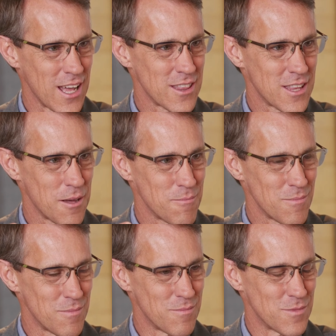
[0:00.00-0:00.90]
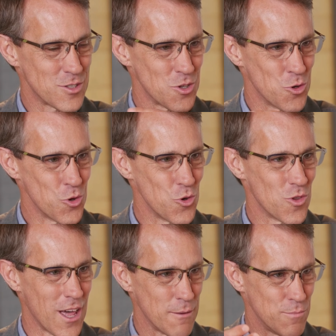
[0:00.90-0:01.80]
led them to
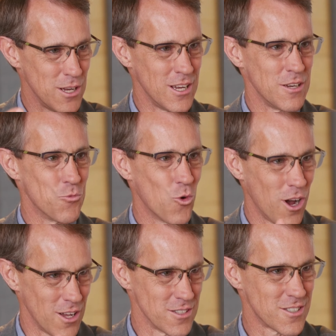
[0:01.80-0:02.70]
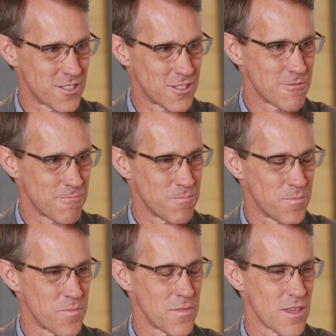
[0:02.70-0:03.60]
who that being was.
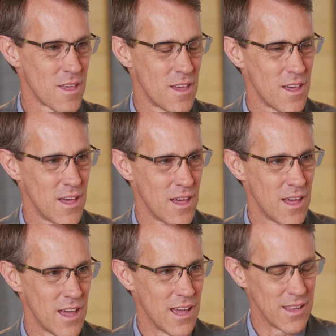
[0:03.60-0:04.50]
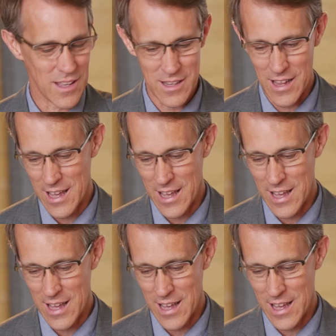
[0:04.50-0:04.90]
And then